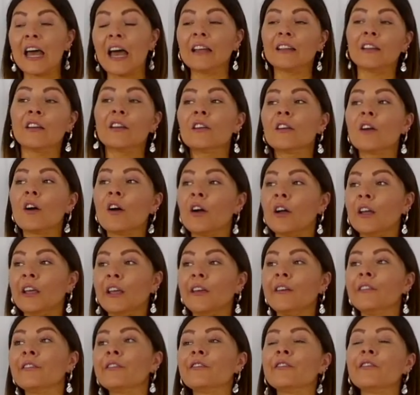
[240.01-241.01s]
I don't know
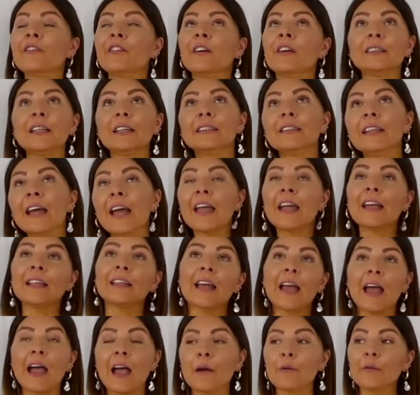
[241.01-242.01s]
if the day
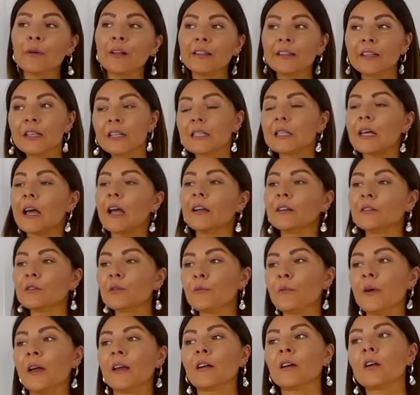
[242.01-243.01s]
that I will decide to
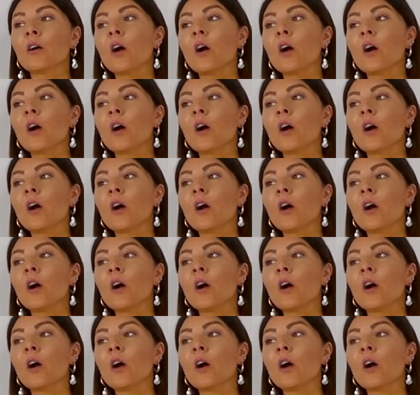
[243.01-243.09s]
wear